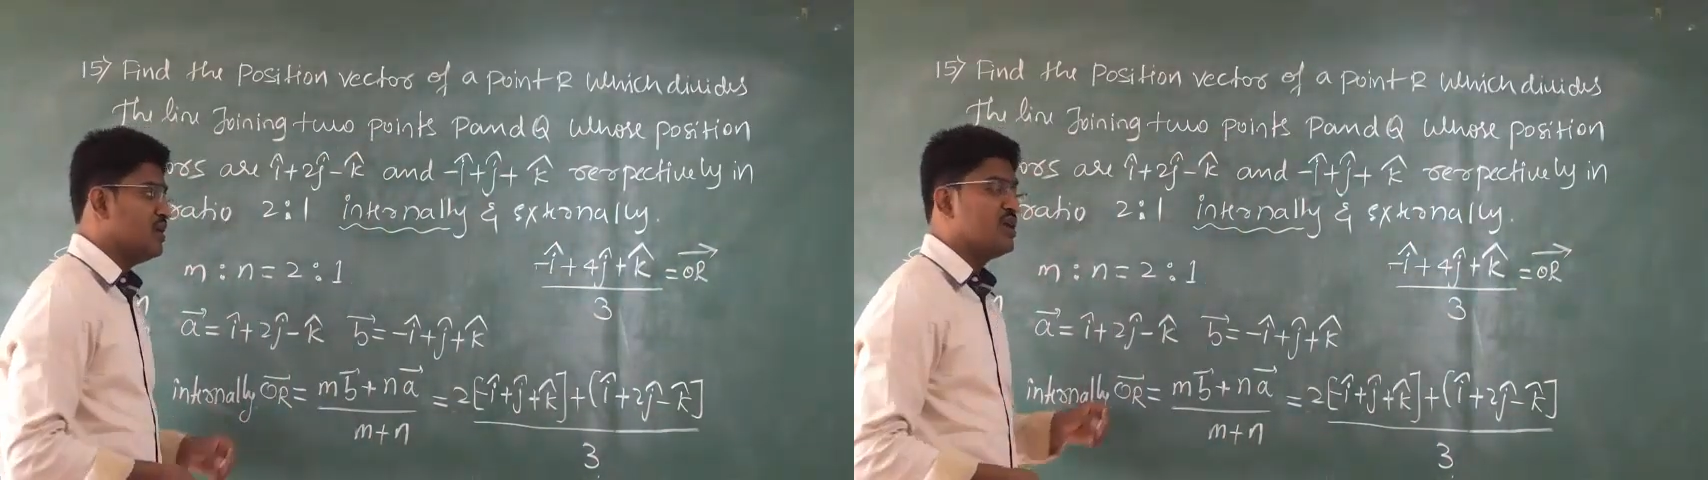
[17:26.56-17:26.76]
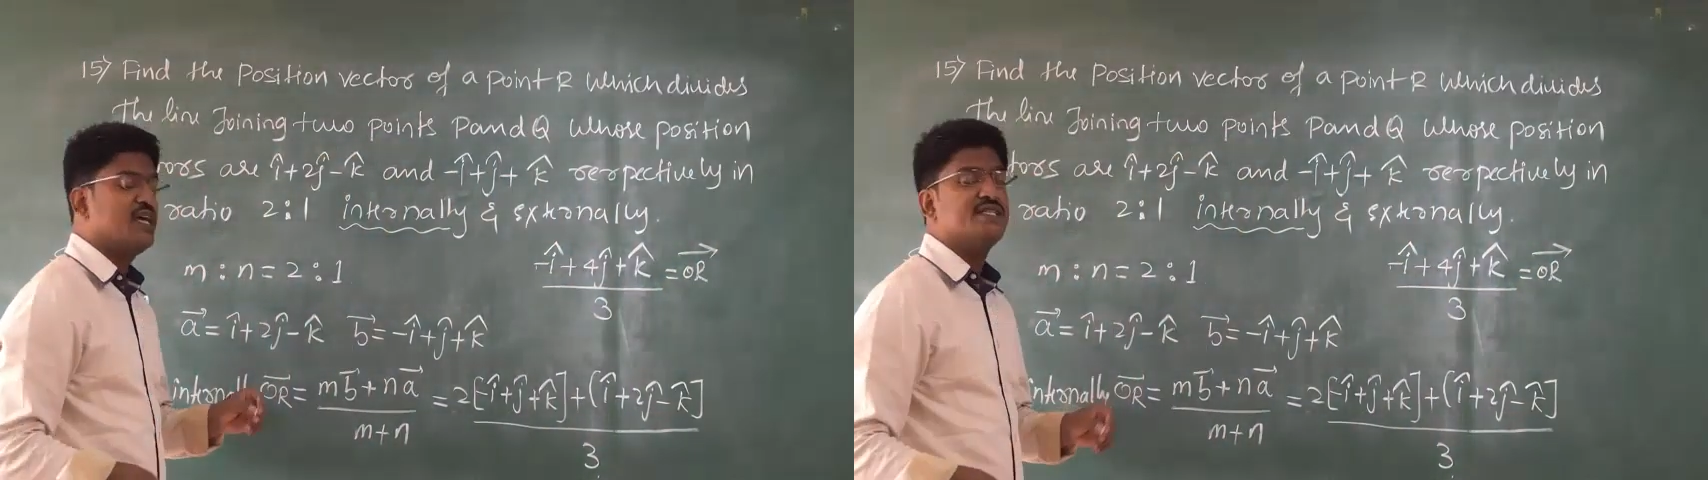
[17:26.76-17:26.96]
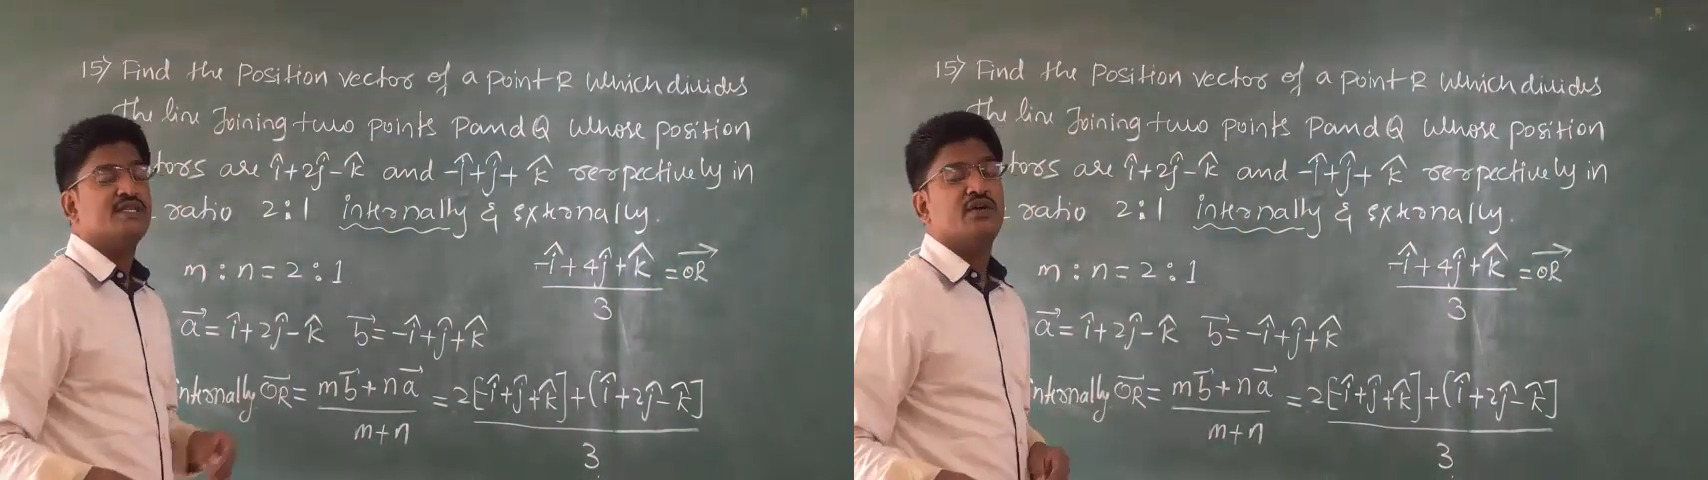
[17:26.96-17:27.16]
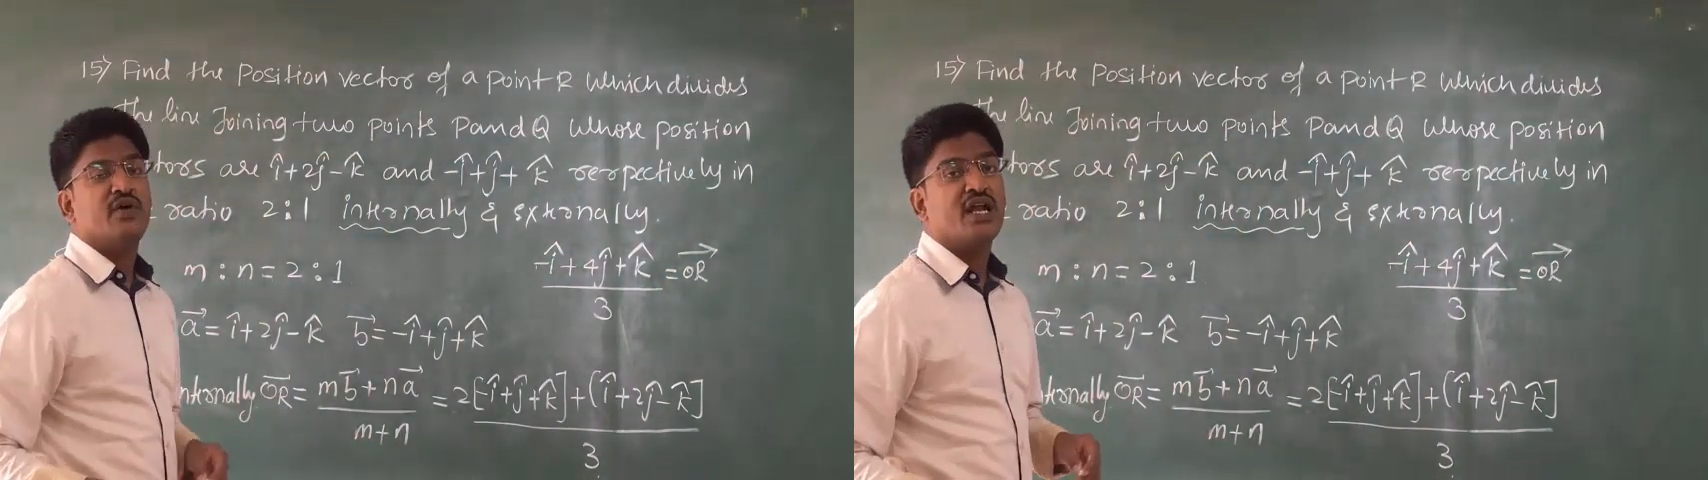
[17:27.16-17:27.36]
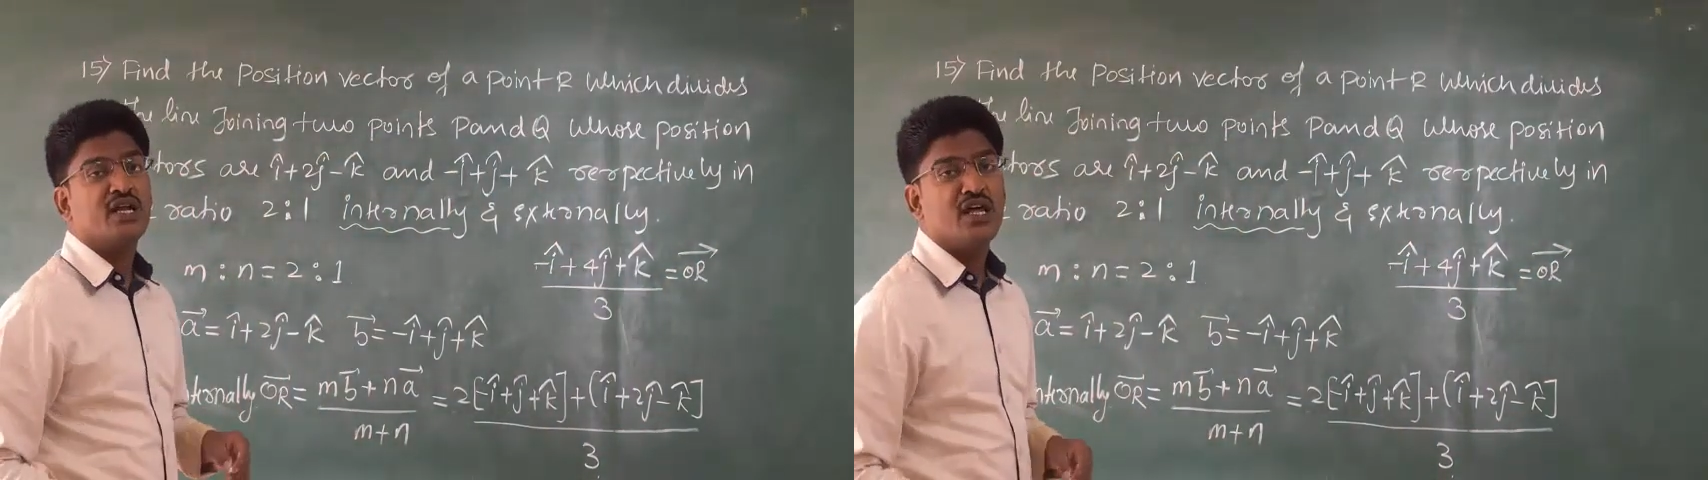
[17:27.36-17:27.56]
It is
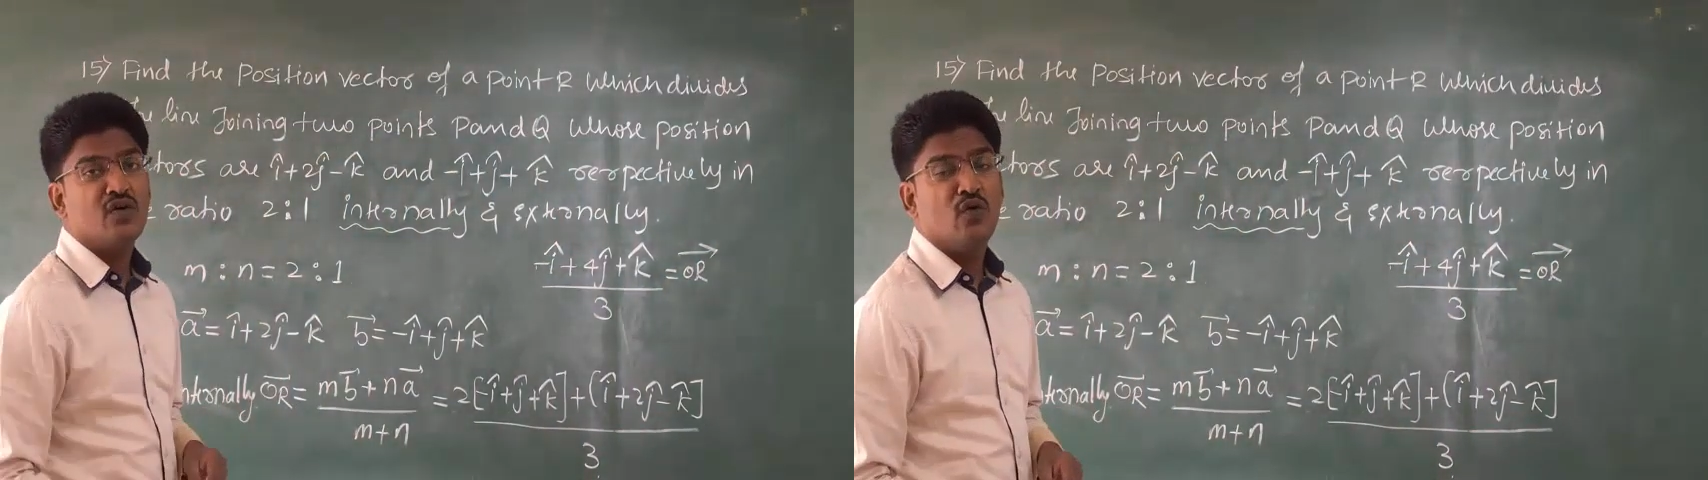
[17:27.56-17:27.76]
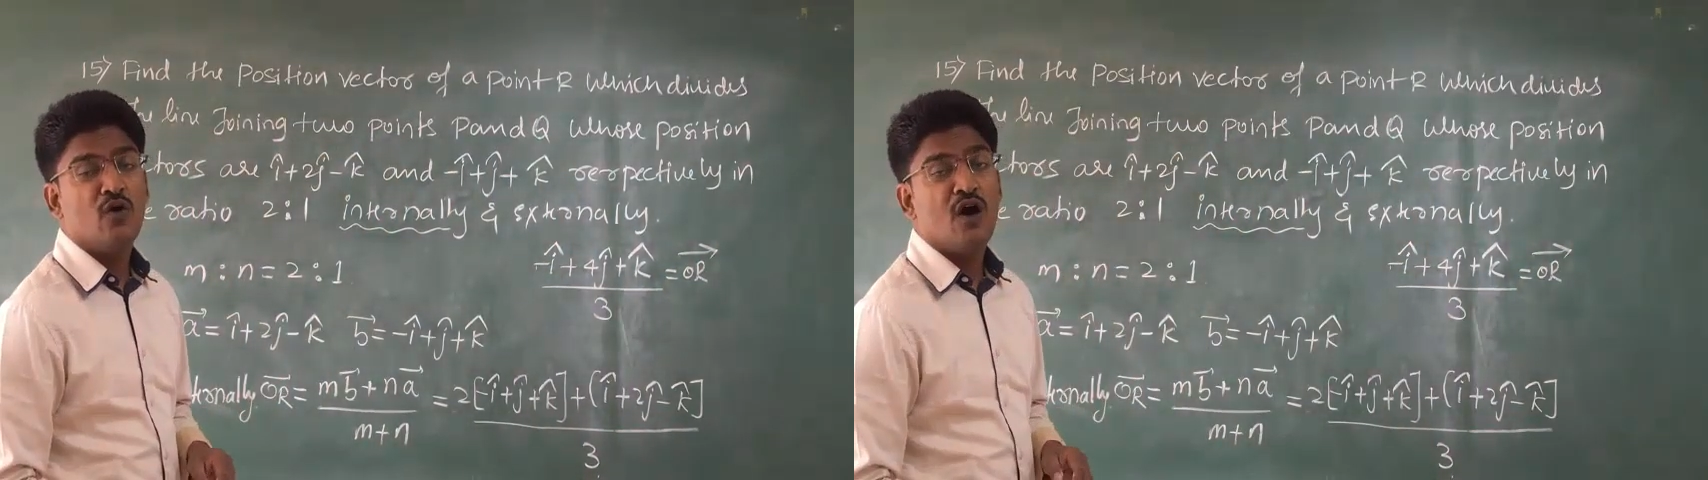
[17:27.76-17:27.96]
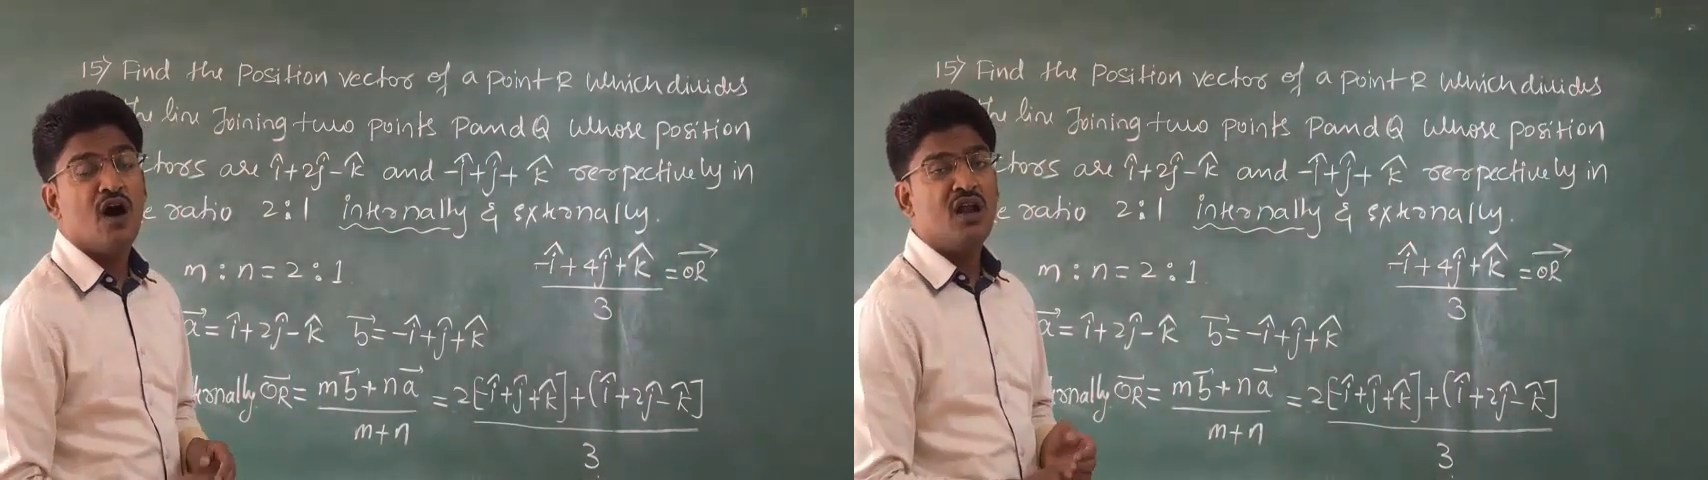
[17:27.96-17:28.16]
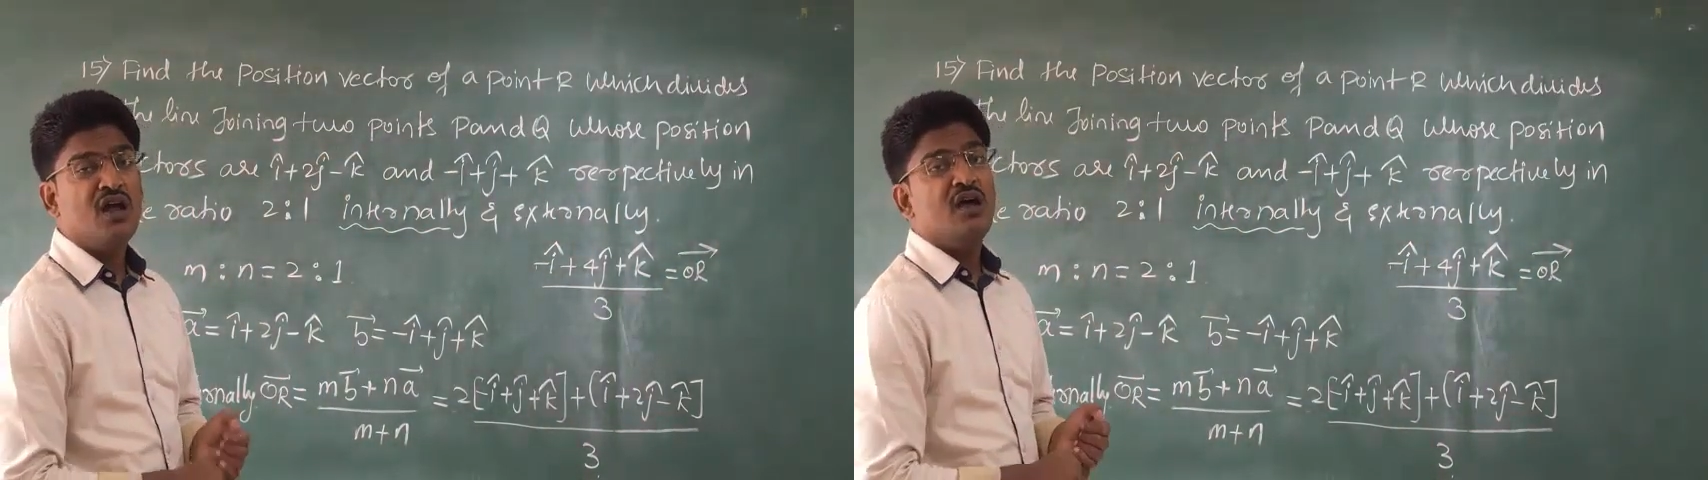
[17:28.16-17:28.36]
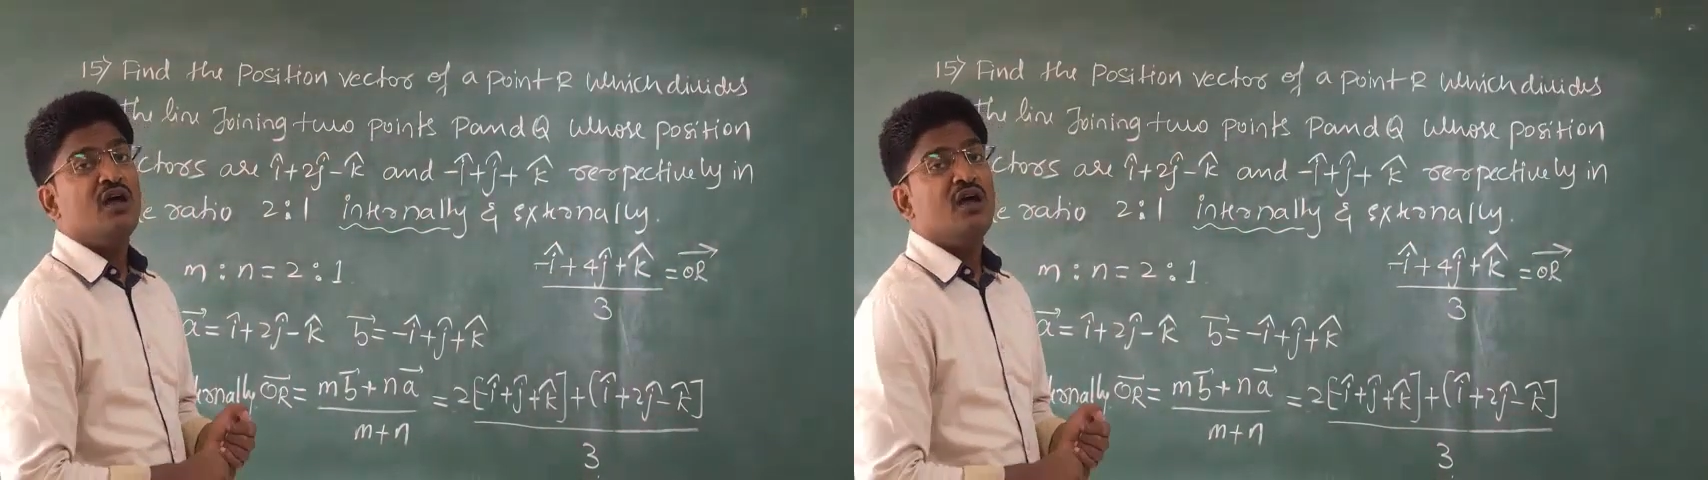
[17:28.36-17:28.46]
vector OR